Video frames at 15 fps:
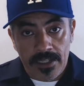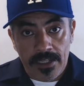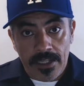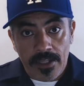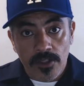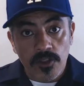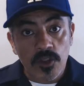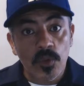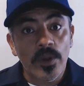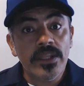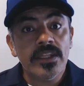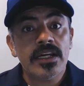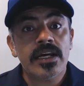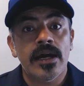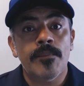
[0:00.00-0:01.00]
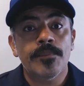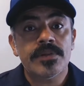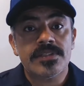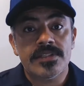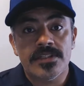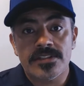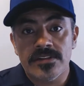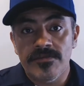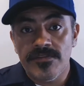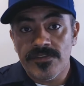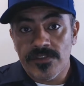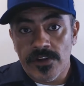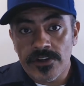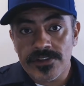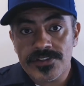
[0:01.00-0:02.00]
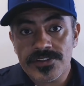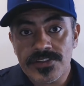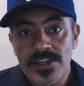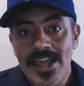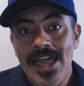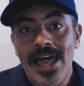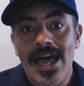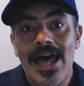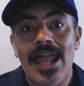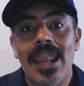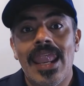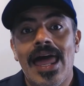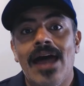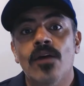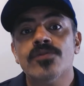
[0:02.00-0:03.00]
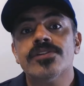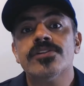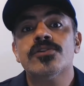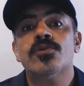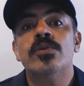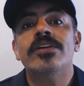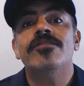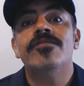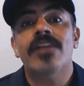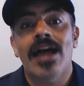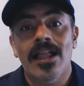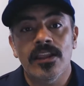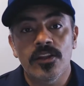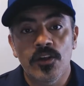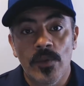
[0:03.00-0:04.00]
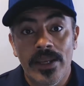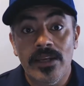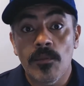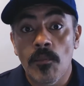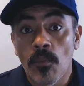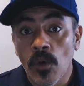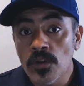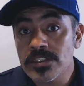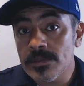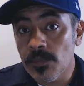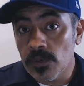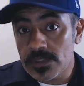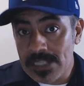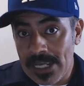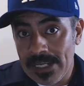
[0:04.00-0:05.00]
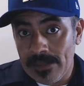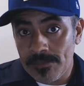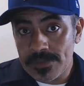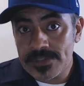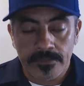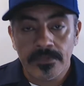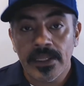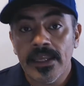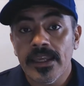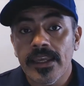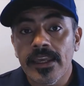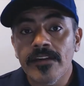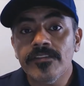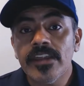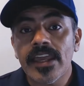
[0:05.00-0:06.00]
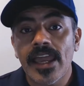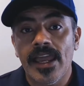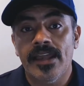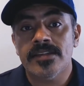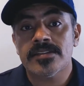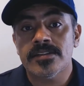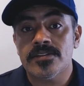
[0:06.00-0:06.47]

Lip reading: doing the composition first allows us to evaluate multiple times. If they ask us to